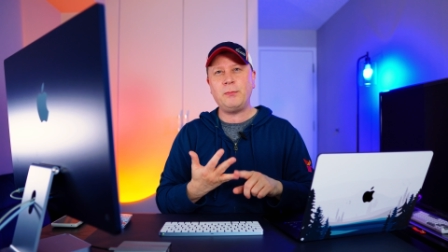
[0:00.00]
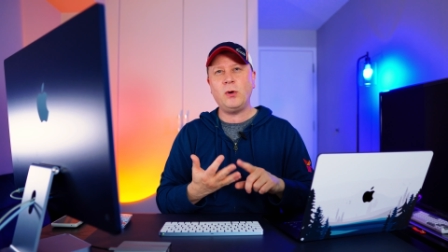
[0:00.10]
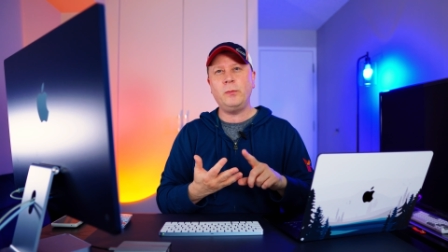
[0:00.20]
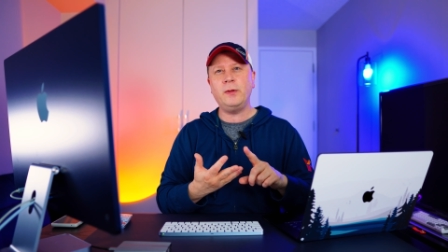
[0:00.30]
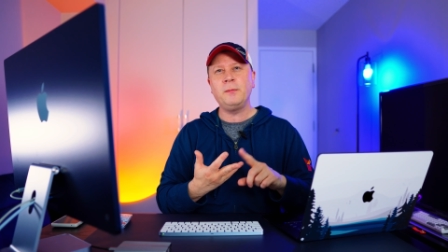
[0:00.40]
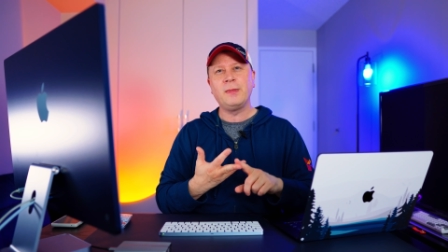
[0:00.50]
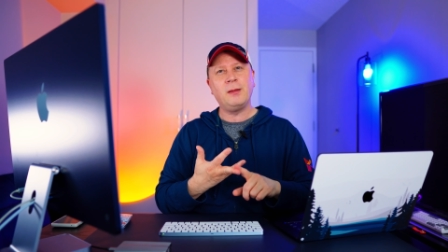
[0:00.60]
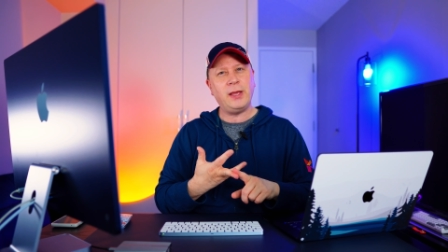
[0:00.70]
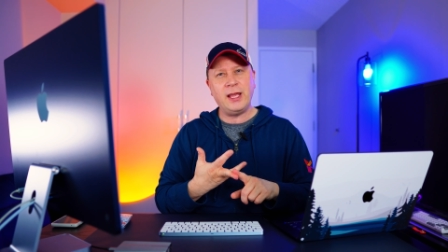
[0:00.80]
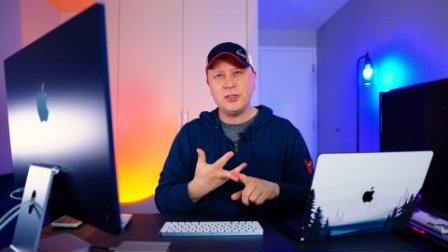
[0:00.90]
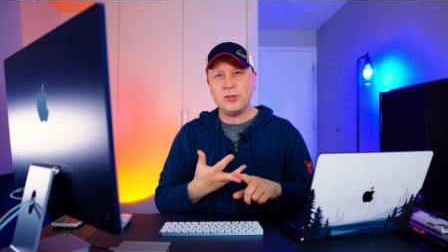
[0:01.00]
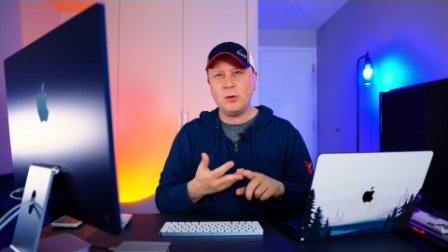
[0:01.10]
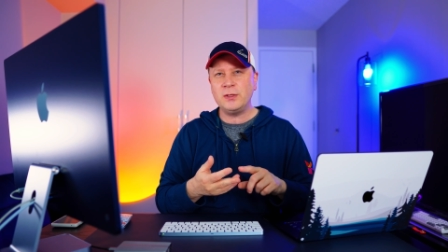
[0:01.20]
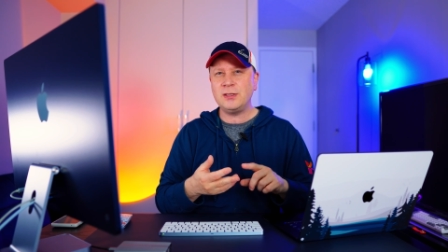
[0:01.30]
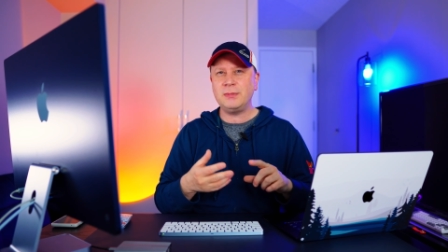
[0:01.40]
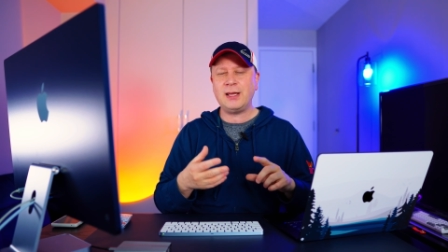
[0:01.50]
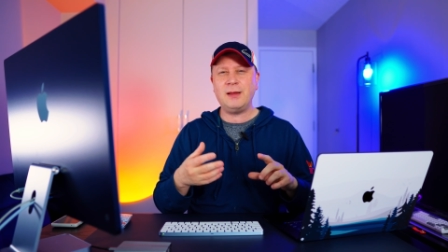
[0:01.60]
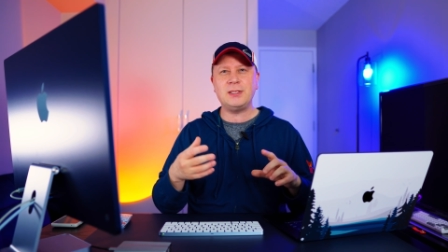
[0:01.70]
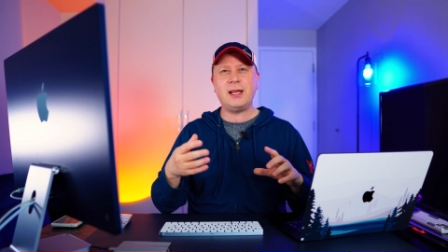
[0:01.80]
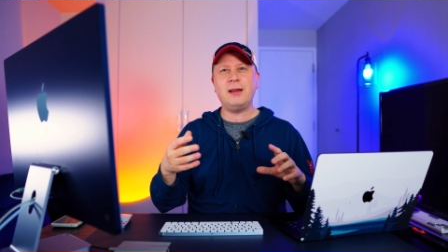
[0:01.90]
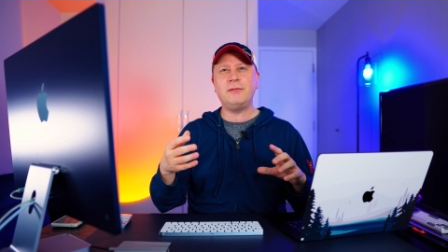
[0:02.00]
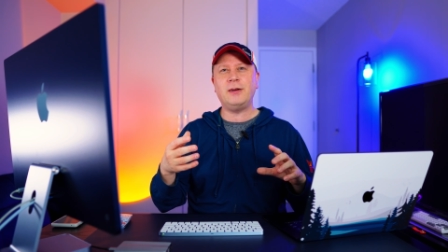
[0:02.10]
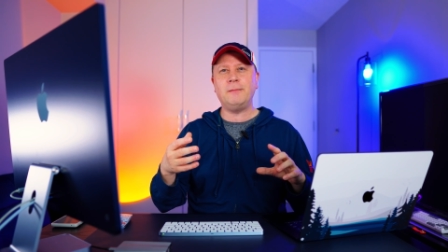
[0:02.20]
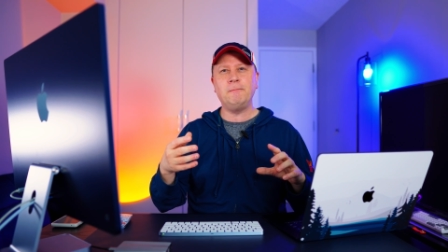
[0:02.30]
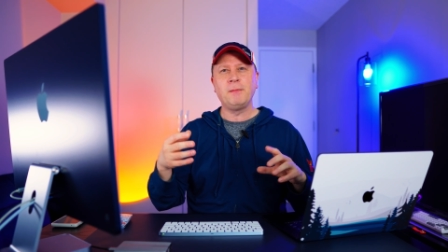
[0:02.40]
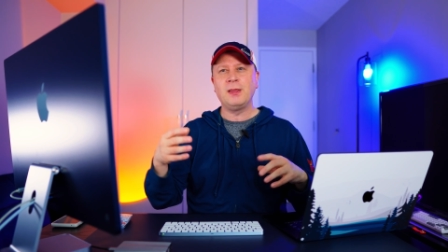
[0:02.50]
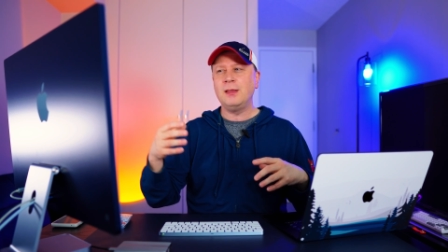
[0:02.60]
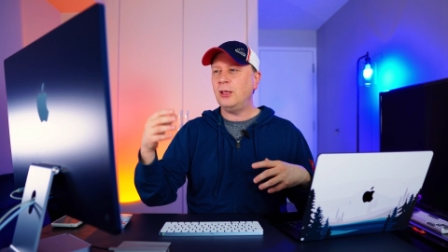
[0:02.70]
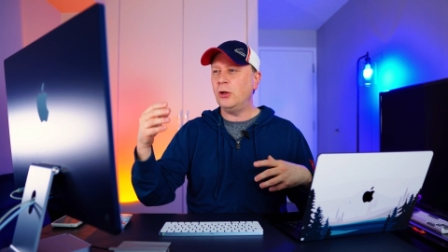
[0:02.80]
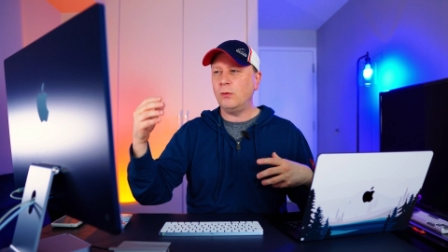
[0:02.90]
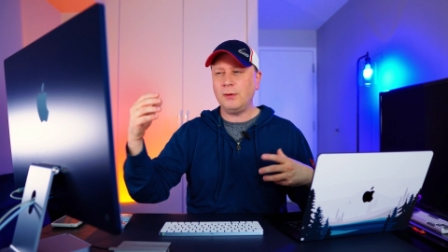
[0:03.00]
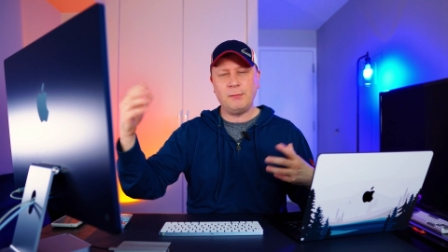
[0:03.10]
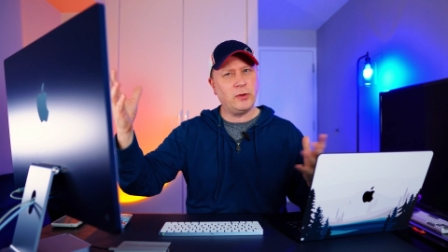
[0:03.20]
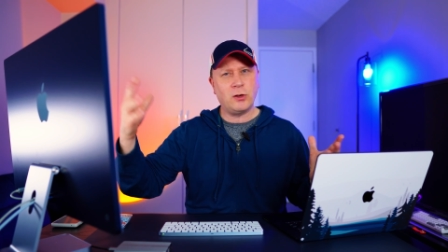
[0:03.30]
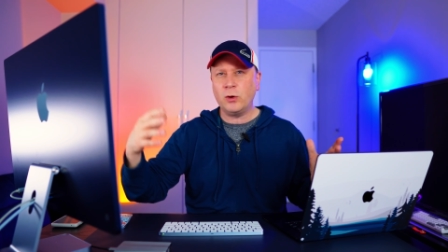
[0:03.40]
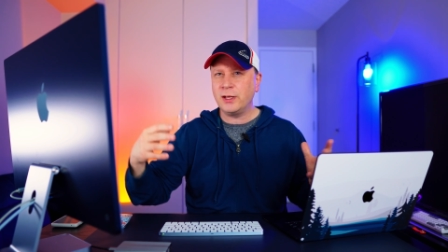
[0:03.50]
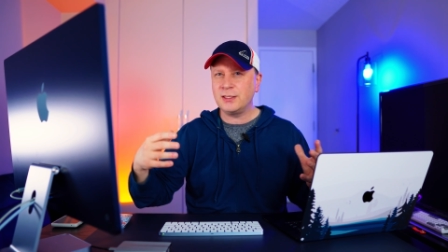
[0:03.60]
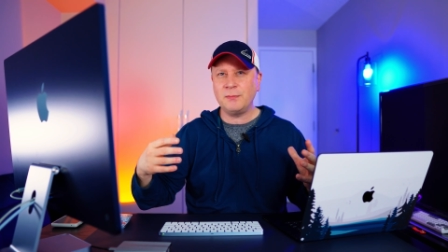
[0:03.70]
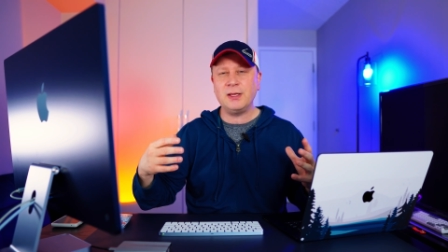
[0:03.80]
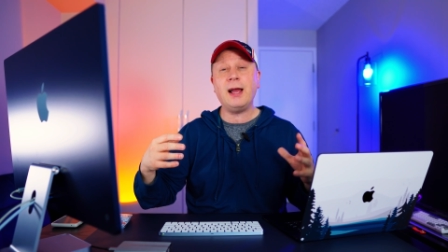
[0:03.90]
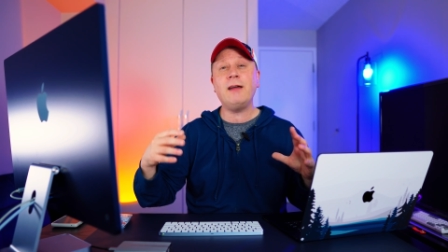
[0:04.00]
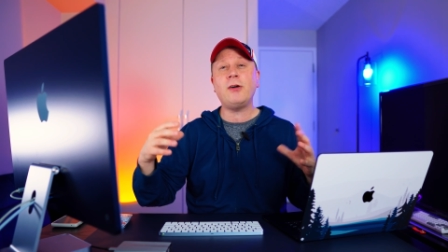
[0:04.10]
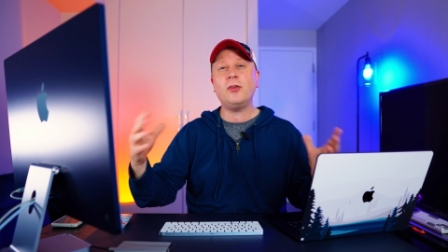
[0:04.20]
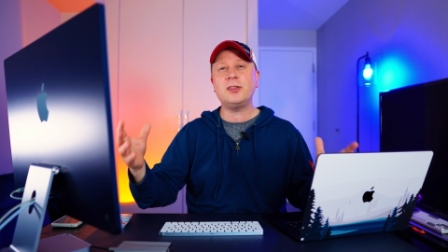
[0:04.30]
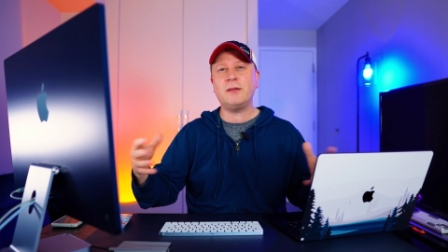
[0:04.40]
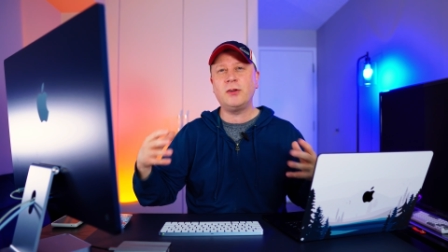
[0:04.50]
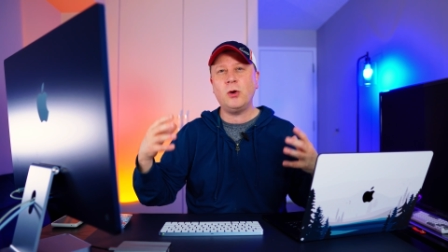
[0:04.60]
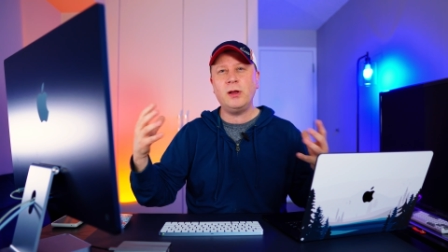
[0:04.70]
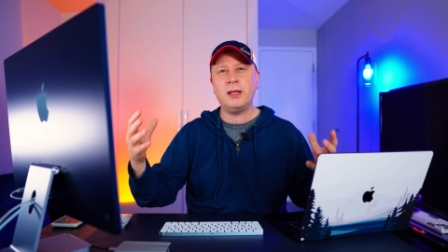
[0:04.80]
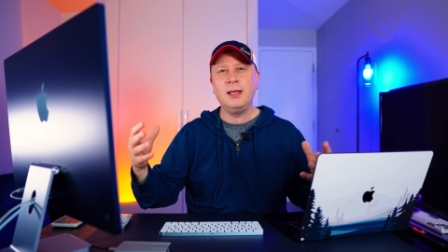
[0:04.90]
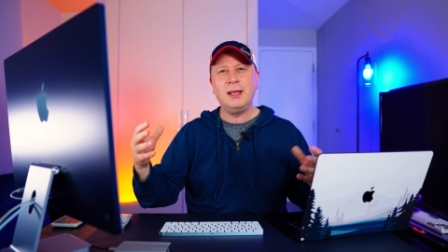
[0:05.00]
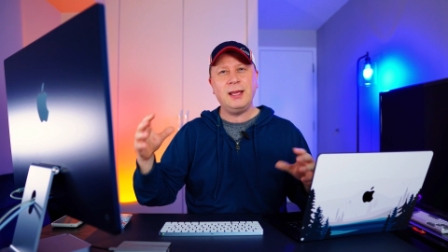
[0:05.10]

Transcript: open, Pages open. Sometimes I have, um, you know, I'm recording something. I have all this stuff going.